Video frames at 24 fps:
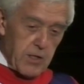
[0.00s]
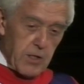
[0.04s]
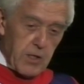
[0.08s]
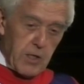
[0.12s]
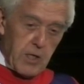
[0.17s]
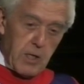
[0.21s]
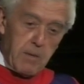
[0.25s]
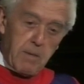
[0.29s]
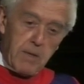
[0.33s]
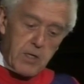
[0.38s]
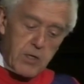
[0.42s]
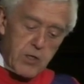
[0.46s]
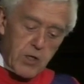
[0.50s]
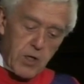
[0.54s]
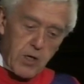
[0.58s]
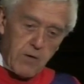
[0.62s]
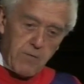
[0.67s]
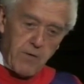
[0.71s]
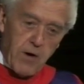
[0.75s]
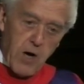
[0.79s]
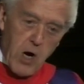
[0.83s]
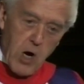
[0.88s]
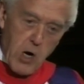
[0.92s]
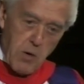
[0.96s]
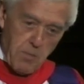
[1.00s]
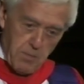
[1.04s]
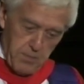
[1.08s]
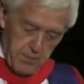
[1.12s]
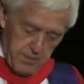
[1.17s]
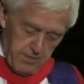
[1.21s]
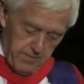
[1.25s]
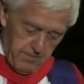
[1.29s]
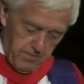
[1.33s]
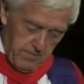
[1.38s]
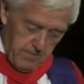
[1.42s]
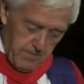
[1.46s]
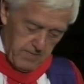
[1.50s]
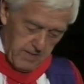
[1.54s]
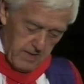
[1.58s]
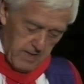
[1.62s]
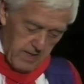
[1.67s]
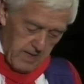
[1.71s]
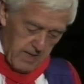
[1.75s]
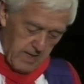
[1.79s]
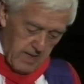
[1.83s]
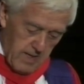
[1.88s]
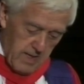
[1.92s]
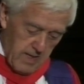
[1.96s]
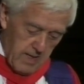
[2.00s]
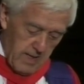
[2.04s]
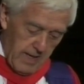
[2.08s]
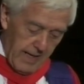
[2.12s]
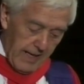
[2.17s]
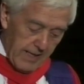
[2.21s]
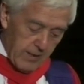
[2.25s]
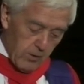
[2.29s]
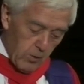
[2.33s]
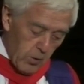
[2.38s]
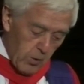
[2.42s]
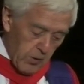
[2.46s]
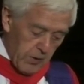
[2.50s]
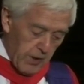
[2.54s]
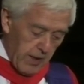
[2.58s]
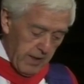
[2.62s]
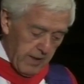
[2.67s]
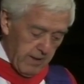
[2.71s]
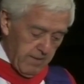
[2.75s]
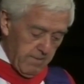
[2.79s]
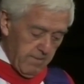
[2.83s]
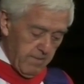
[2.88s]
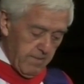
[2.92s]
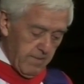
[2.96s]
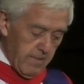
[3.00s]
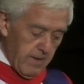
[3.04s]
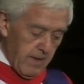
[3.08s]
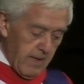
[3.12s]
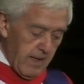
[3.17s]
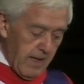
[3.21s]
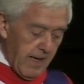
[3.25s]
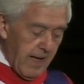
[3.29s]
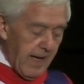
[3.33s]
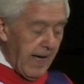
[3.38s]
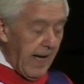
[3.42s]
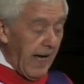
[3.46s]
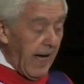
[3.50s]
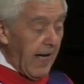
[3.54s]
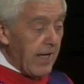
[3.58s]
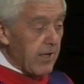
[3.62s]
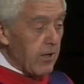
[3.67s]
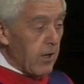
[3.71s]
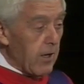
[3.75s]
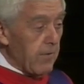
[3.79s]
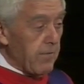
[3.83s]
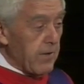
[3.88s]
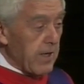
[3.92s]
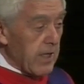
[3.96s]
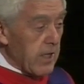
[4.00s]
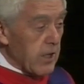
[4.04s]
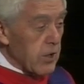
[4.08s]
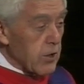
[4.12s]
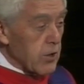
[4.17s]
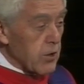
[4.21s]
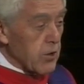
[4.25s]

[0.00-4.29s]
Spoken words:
is an image of hope and order and of